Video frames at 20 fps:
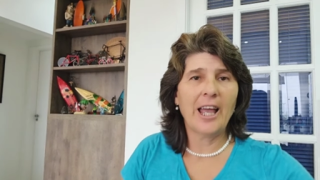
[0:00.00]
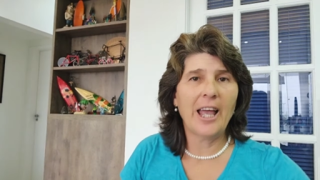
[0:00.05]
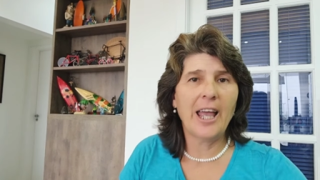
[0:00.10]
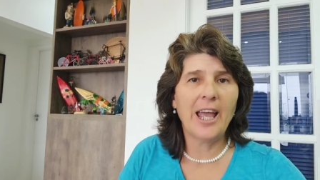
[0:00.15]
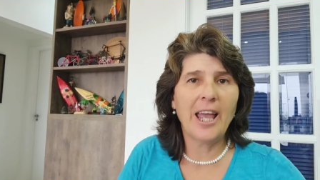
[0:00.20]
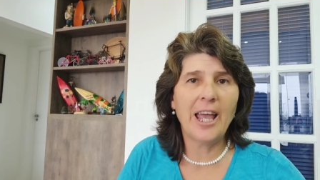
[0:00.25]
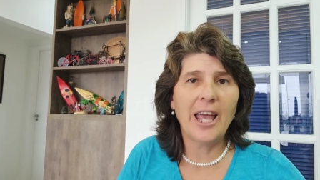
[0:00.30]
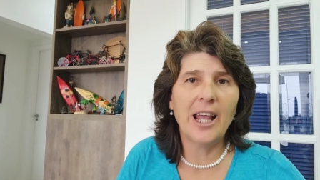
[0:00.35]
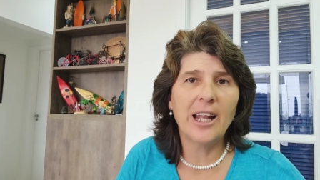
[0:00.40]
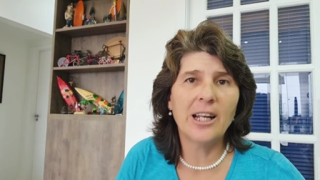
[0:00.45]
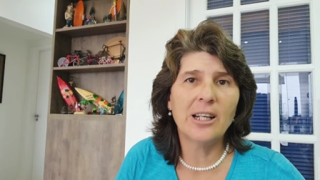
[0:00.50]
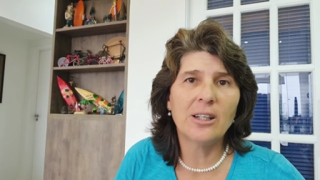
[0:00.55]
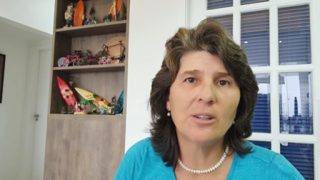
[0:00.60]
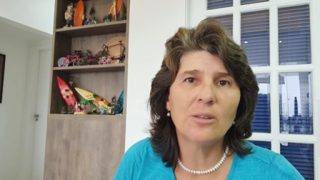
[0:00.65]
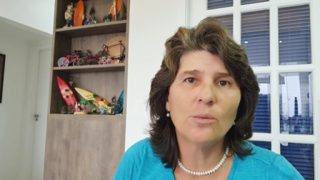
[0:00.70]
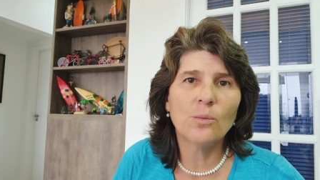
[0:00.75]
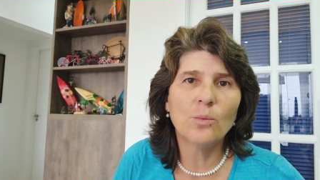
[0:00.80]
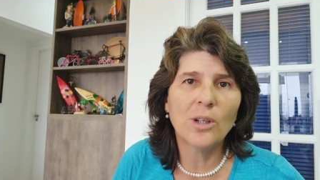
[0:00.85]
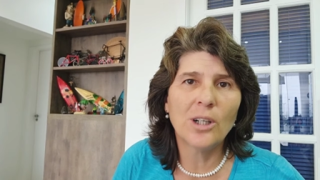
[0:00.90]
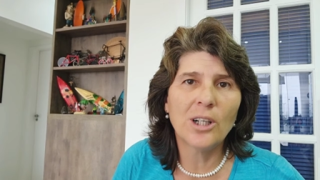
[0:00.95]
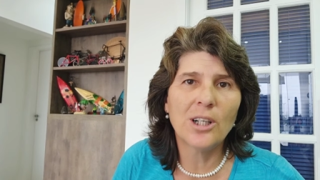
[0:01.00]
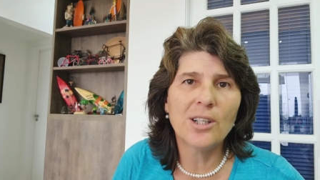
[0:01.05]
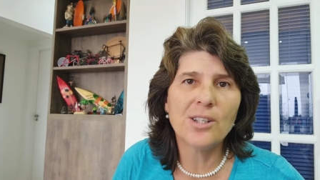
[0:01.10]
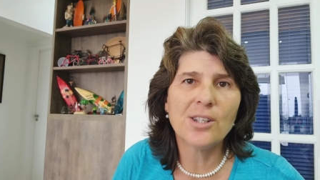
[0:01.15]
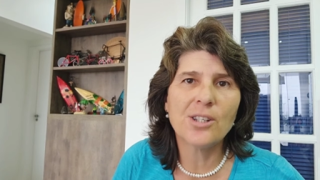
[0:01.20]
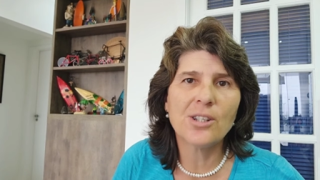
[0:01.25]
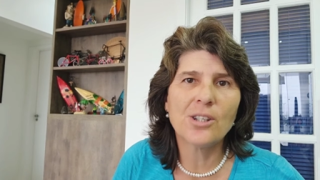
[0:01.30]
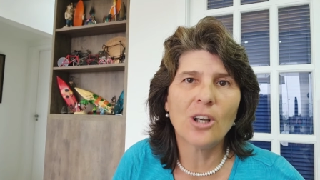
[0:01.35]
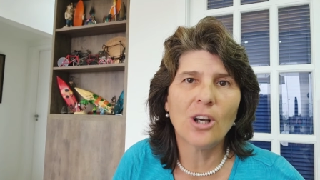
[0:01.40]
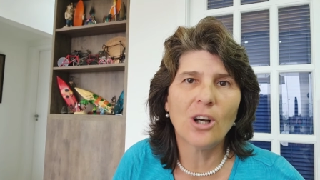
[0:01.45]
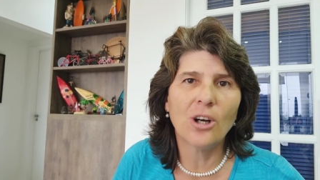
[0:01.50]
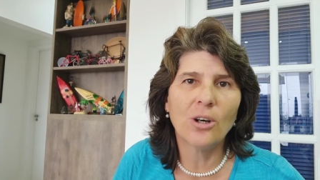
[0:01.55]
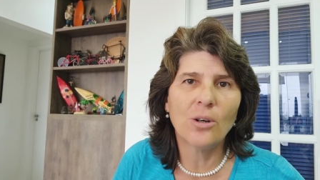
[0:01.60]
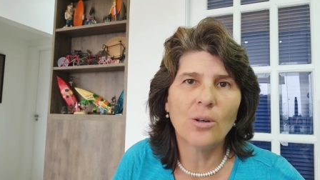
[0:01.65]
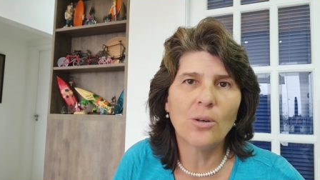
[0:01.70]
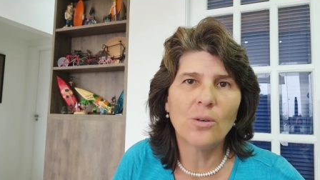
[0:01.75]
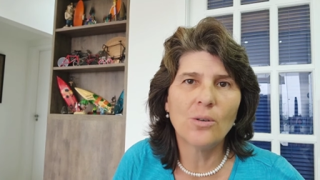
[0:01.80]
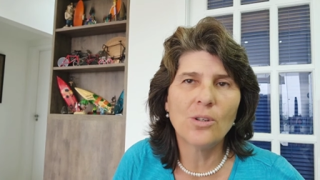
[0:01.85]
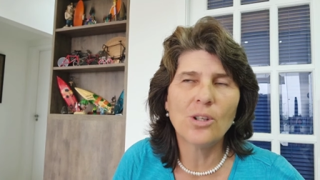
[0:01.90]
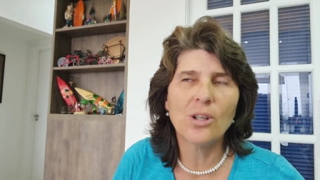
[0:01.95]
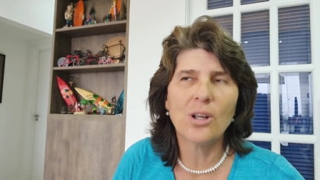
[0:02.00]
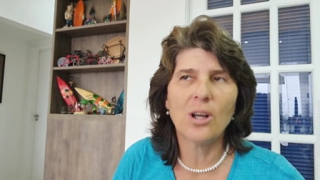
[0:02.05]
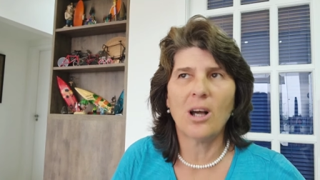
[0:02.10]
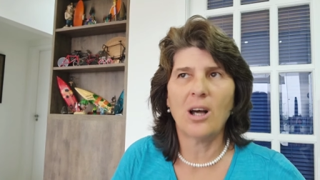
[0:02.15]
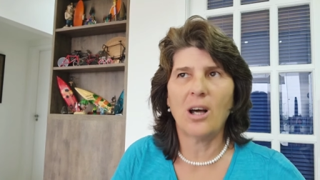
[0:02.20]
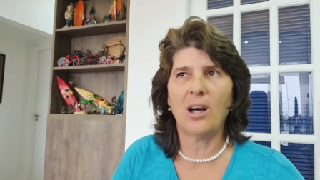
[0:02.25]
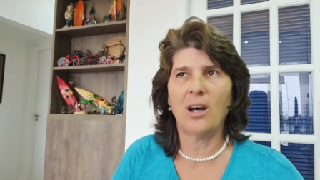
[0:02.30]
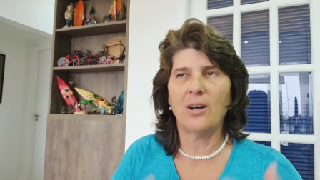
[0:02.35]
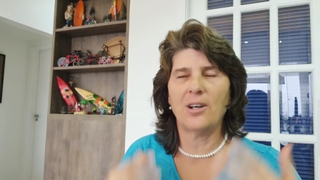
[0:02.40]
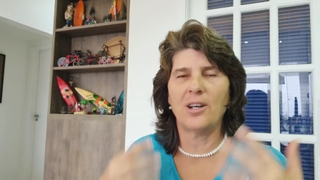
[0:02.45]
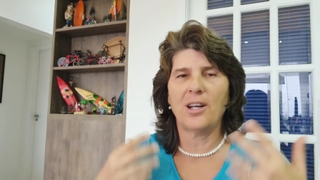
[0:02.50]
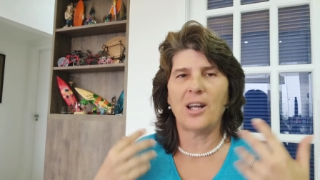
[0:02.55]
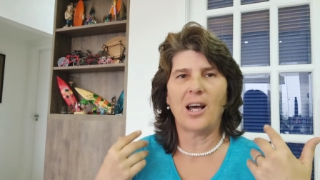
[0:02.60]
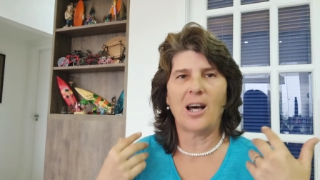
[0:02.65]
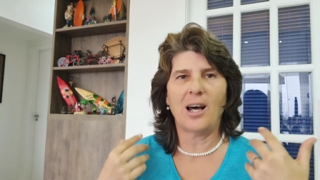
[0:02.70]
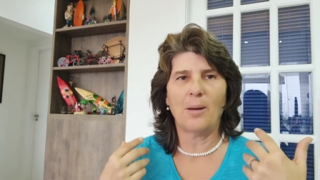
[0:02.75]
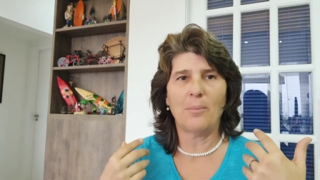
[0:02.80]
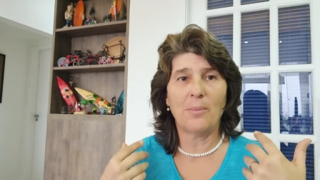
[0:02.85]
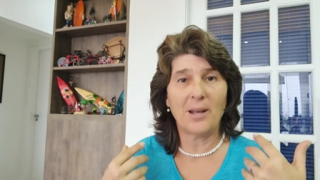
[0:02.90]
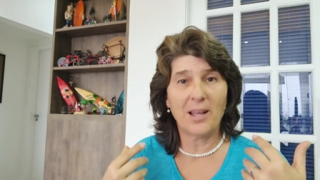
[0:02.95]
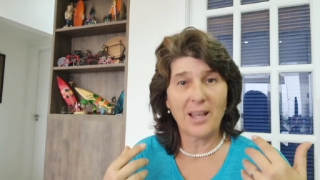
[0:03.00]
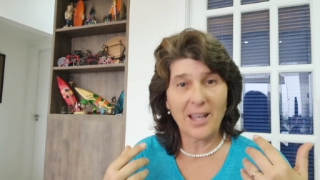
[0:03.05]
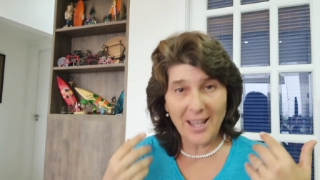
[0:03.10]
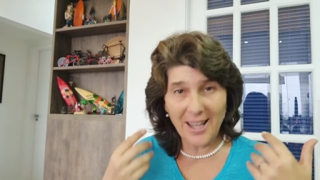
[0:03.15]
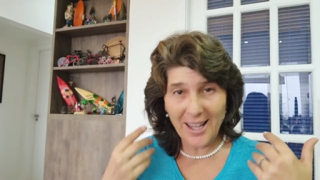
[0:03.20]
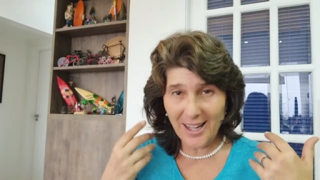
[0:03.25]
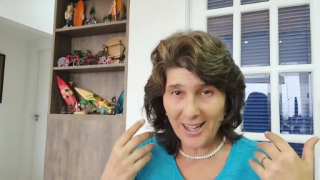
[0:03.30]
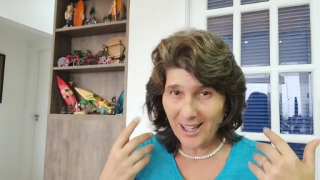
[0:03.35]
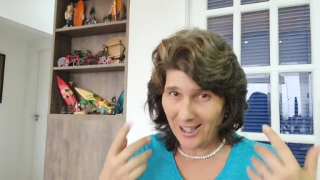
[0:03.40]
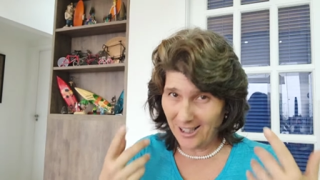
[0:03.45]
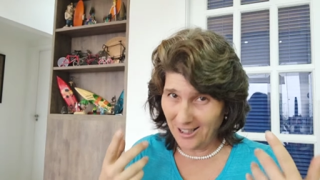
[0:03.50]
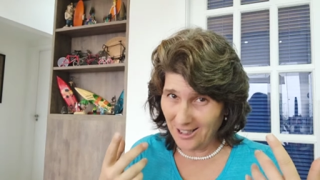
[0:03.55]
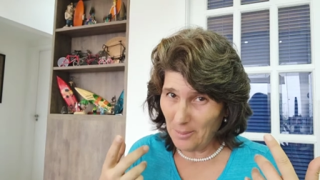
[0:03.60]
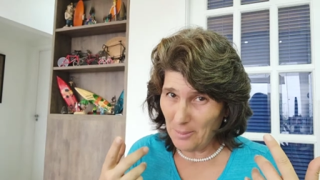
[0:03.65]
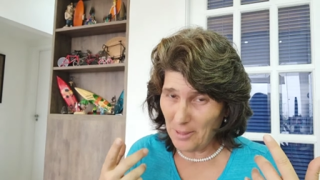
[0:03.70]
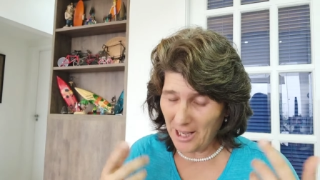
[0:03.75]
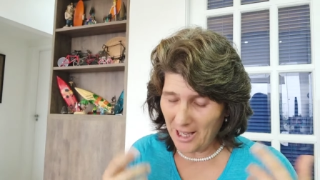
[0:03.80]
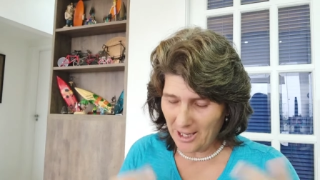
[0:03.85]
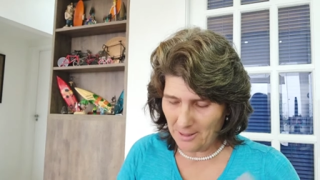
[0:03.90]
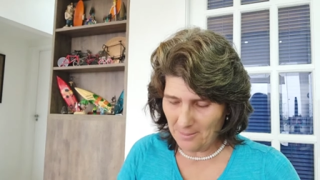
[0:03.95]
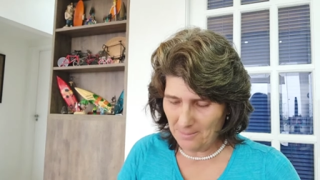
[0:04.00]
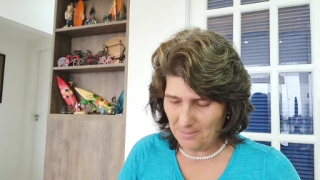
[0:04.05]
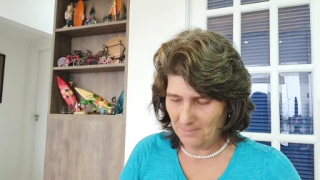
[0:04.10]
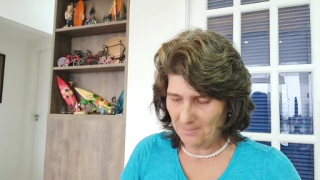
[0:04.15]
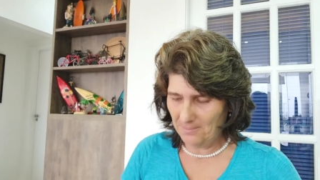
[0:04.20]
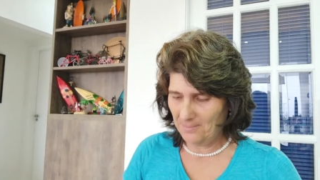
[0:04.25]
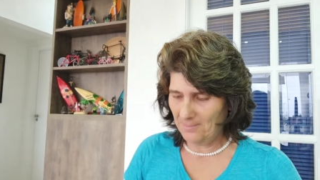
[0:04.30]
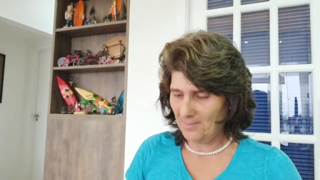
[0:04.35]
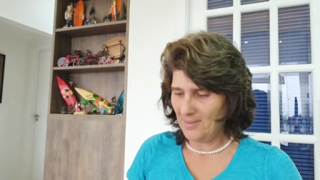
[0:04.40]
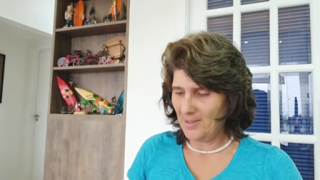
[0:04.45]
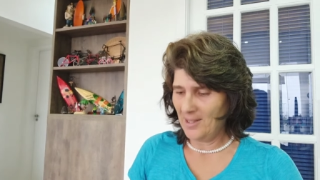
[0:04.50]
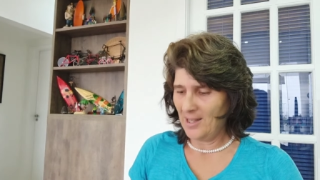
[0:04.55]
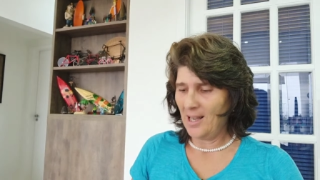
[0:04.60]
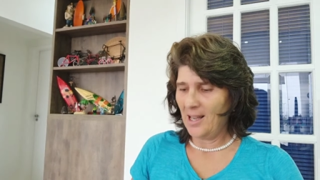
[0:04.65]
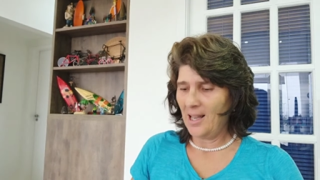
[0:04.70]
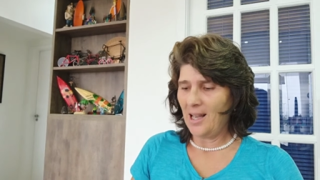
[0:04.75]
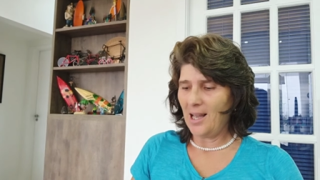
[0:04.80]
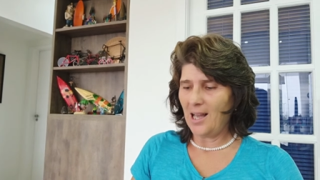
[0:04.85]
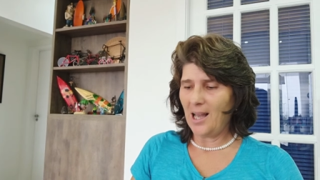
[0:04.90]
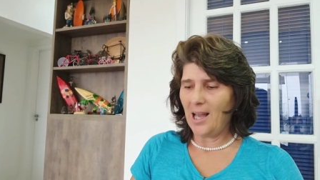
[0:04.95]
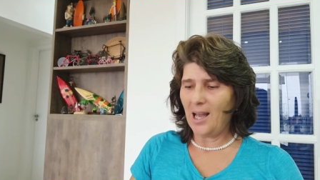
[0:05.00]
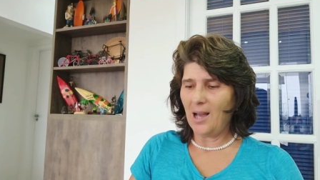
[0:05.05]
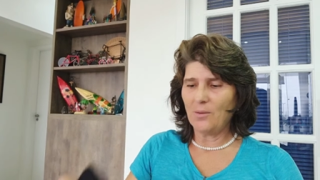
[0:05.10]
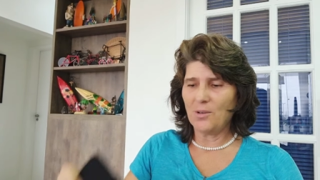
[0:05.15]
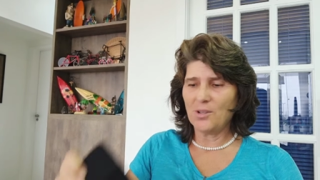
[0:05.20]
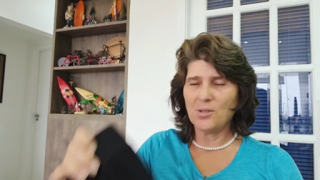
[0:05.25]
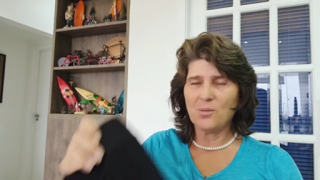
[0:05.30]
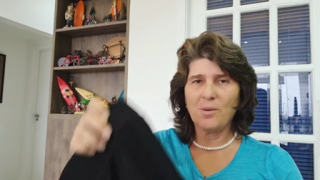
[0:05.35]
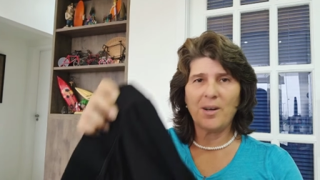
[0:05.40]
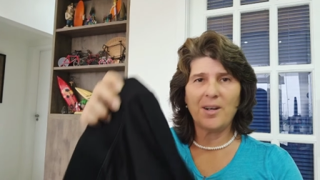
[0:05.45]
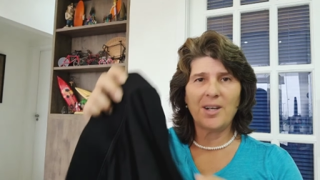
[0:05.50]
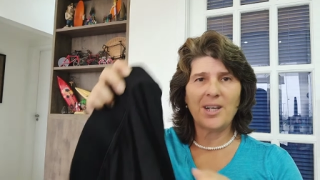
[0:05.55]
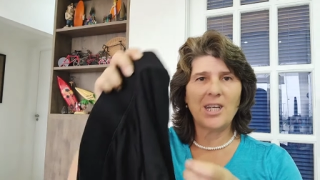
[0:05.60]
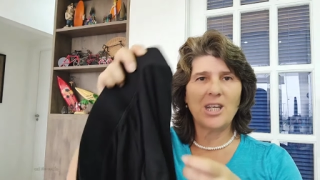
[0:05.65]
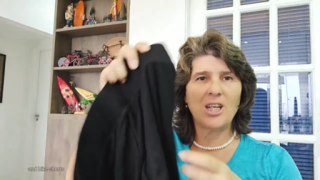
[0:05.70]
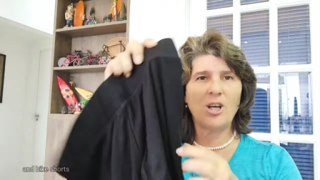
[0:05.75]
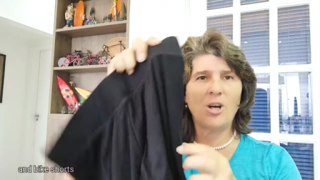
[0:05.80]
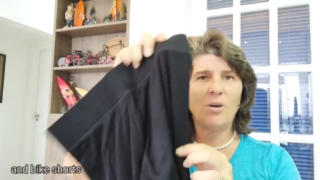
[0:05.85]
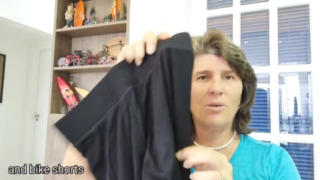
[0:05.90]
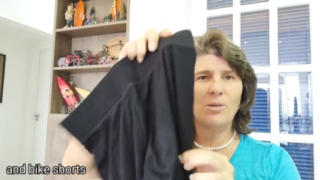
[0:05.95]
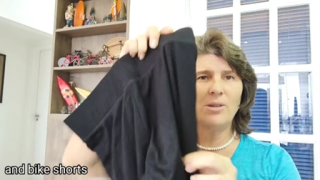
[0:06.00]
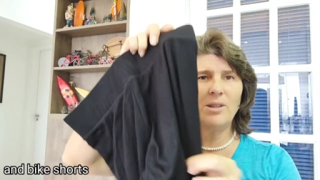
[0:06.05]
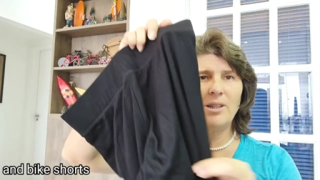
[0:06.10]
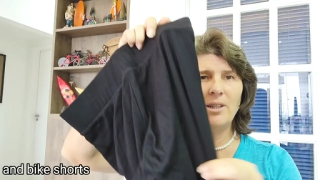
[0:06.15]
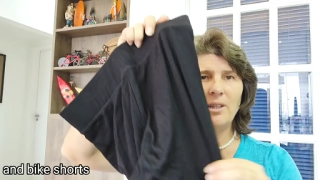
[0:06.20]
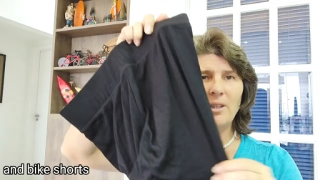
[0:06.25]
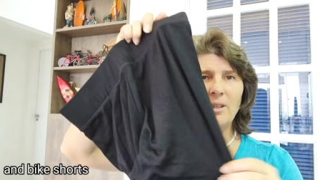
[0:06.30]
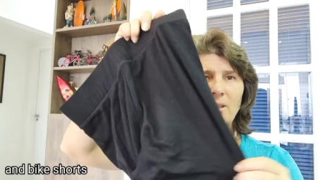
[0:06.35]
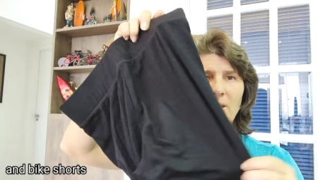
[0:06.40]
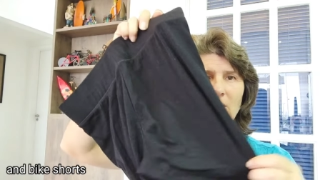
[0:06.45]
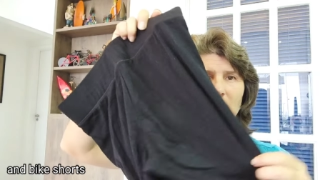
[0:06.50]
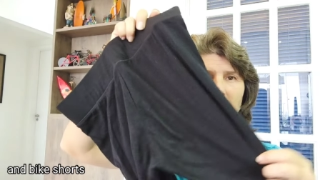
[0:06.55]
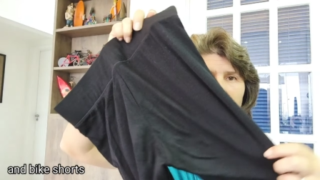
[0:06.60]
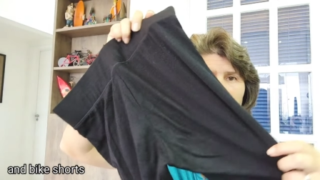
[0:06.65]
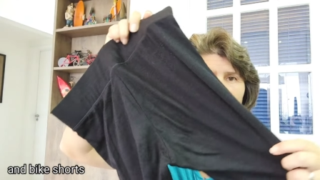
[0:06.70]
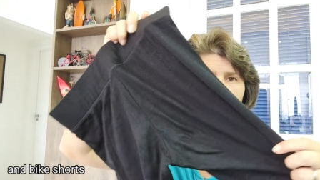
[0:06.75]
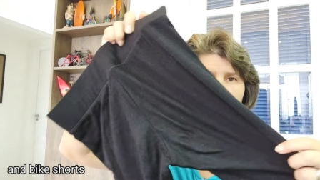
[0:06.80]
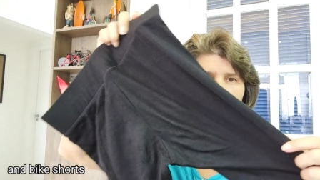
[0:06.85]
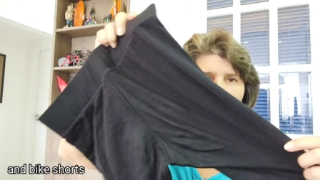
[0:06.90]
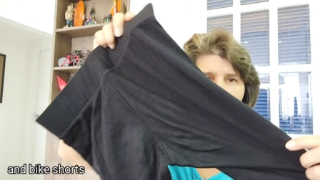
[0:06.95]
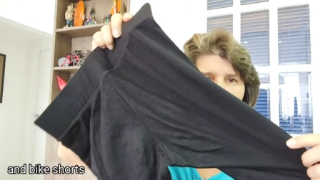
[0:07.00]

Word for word: and was cold on top and on the bottom I was wearing only this